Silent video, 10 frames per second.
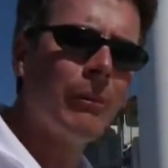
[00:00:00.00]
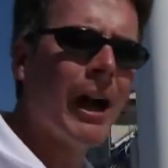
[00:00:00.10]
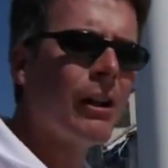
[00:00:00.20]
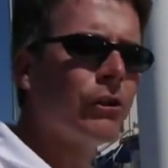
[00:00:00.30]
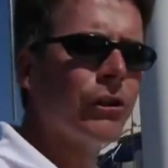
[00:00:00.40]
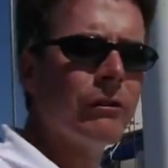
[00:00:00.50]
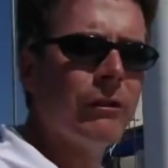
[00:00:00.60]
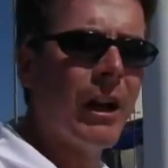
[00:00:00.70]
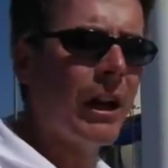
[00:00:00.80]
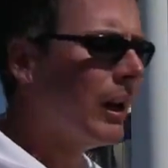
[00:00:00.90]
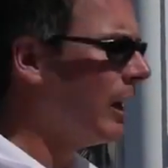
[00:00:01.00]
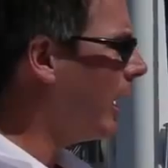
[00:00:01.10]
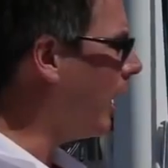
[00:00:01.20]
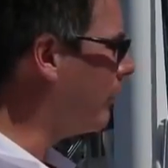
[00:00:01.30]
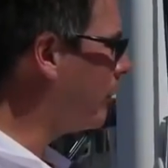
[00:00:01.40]
and miles of
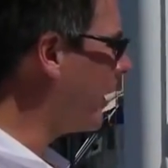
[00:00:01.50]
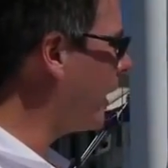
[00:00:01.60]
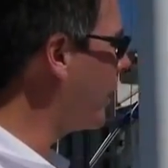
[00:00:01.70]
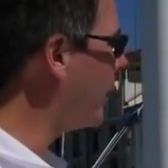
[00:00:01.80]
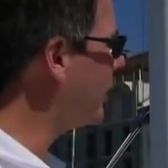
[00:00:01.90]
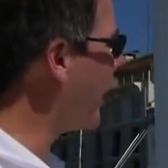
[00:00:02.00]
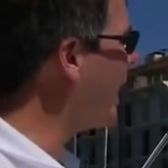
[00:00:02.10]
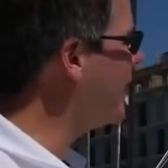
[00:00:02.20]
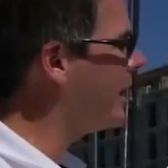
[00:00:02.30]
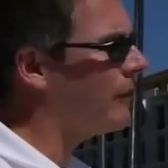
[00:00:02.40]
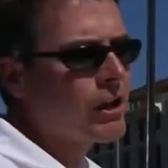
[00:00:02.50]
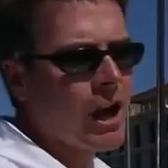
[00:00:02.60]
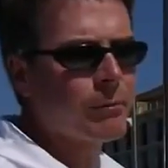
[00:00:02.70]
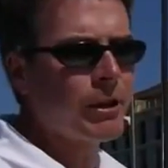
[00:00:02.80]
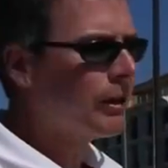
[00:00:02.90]
line in the
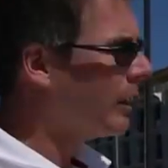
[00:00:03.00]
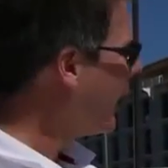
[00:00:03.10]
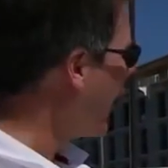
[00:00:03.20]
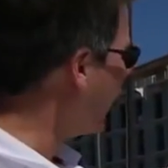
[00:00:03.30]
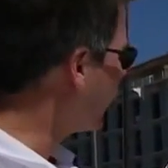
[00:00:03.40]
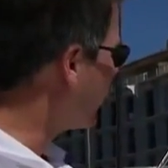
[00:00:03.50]
cockpit, and